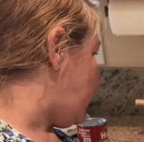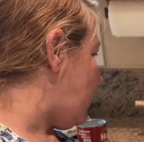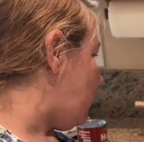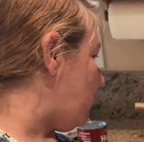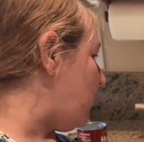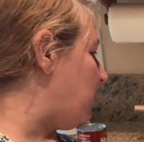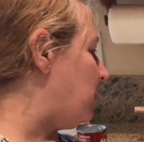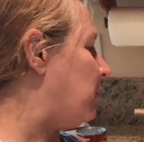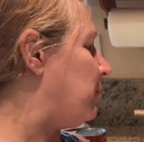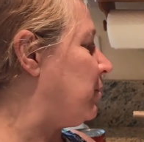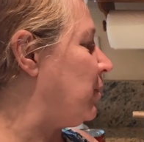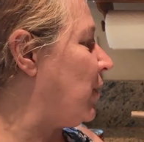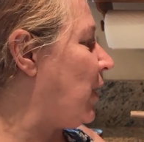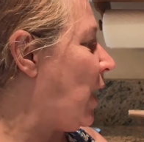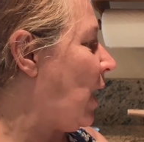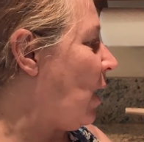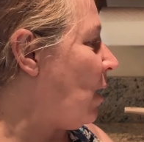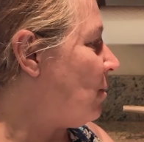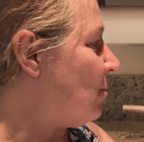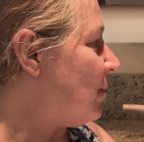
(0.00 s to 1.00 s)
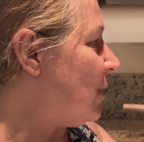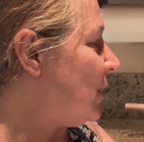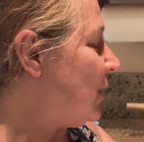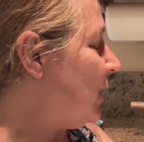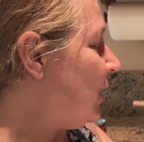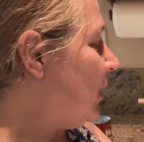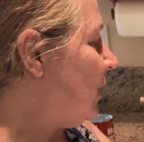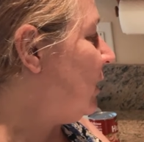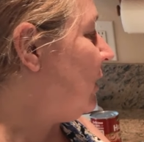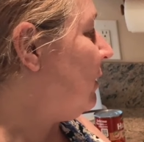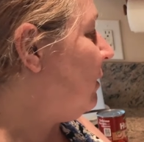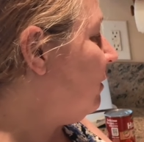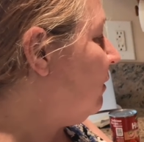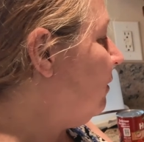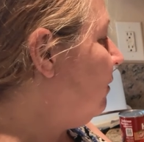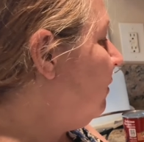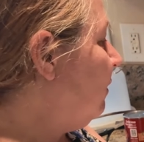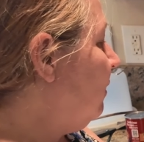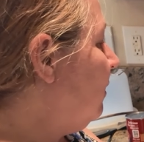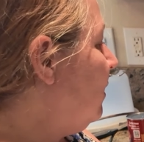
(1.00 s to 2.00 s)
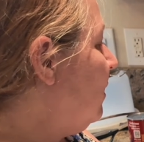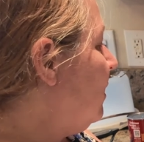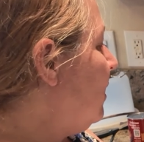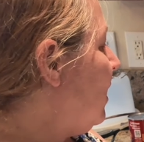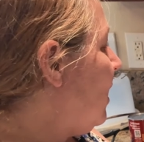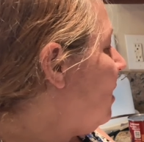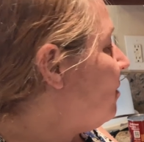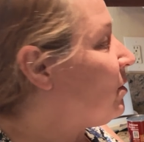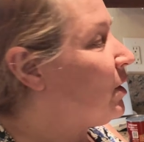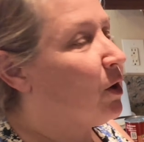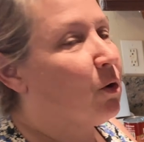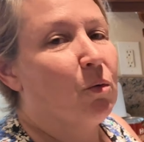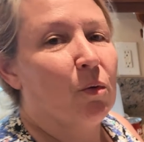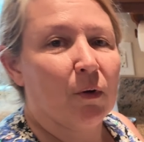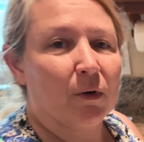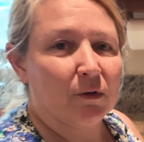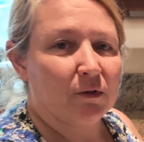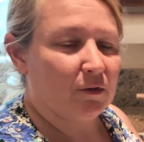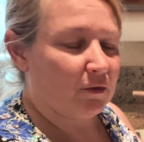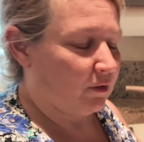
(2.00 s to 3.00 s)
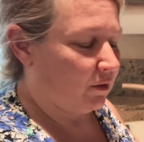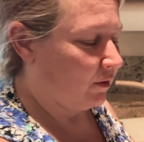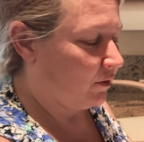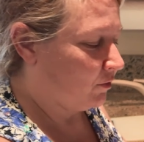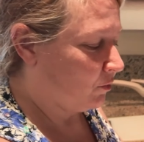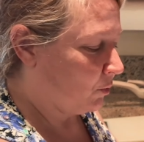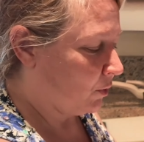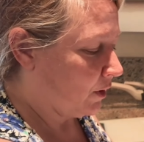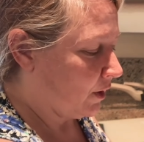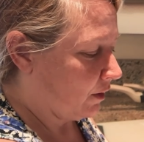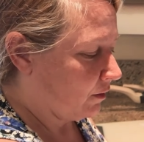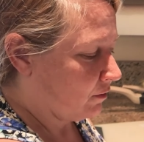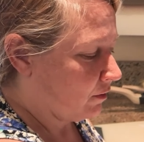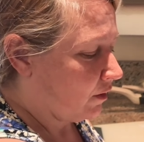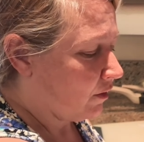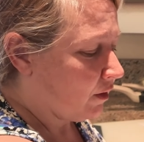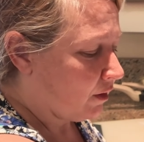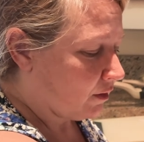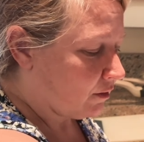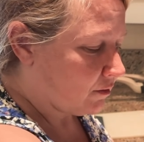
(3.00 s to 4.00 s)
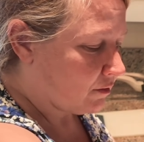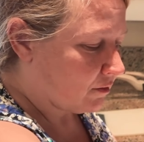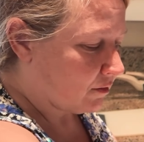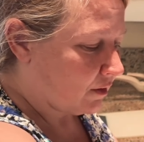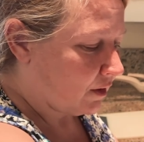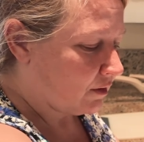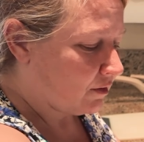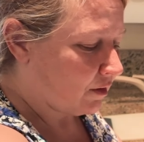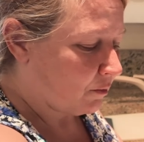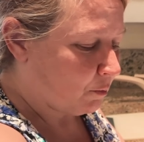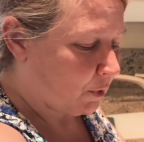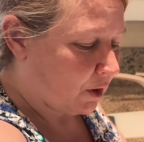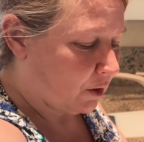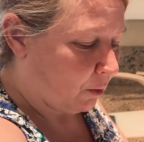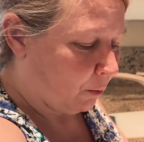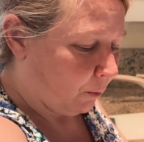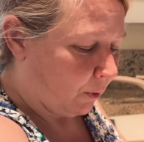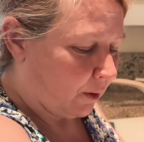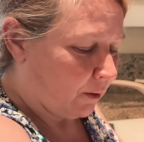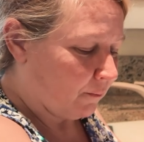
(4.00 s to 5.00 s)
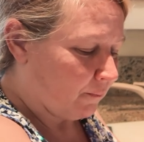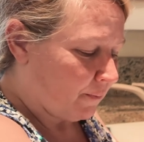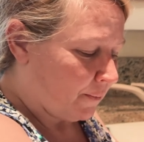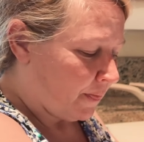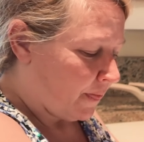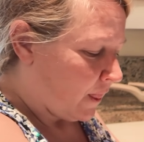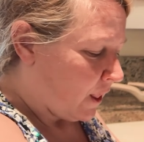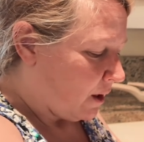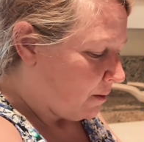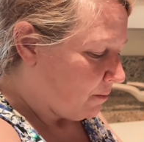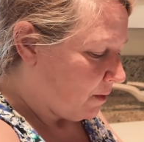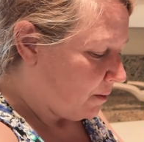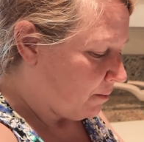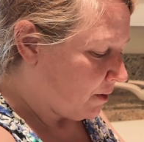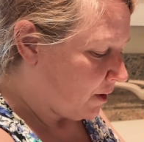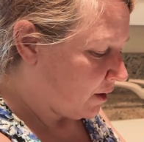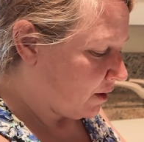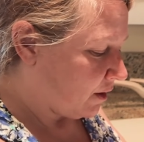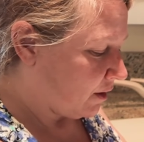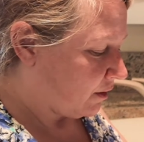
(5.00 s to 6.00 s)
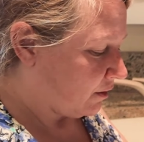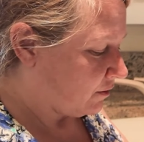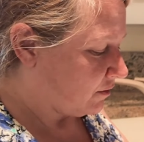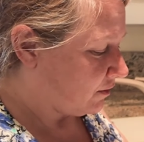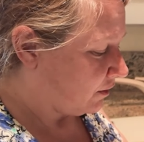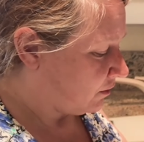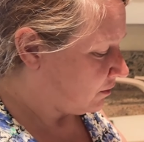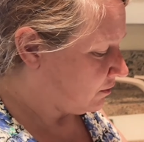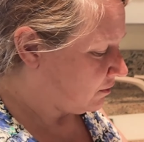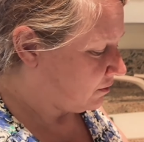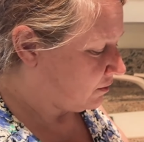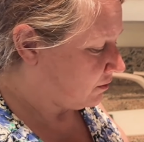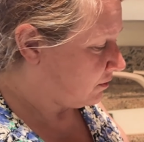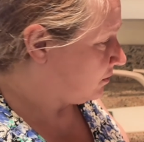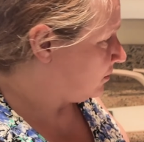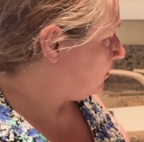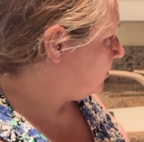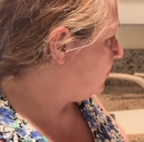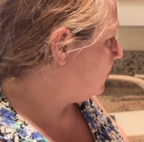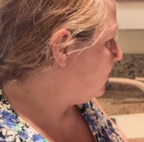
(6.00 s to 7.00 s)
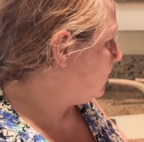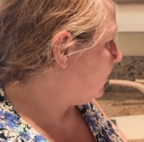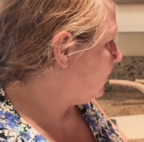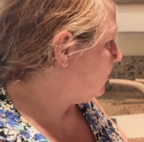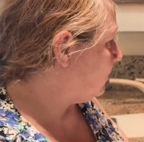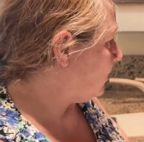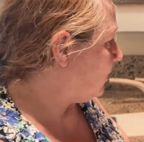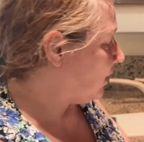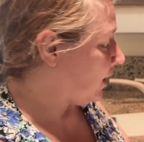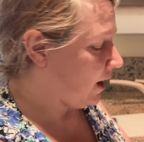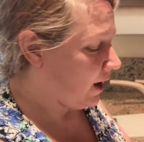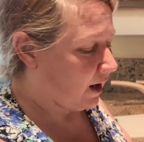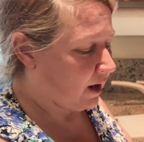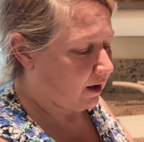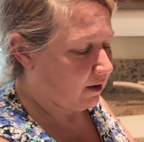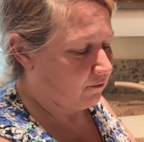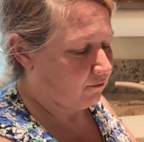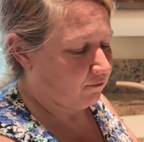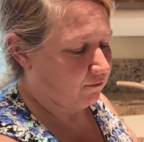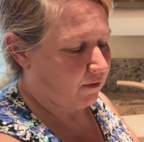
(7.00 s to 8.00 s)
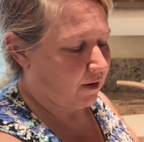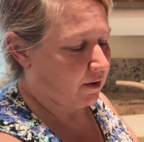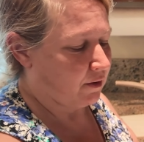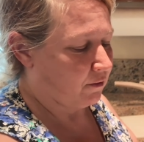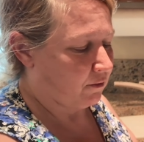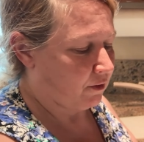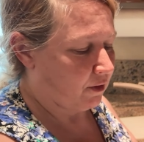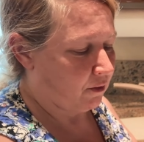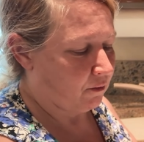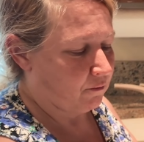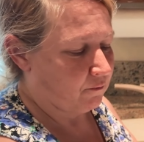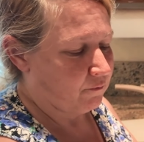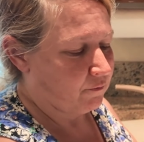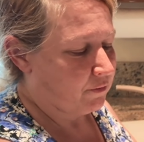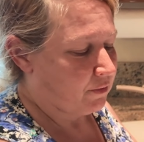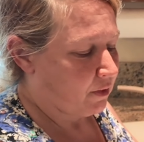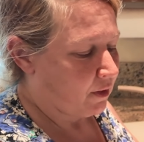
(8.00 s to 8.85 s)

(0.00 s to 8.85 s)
and I don't remember how many quarts this one is. I think it's a bigger one, maybe like a 6.5. I don't know.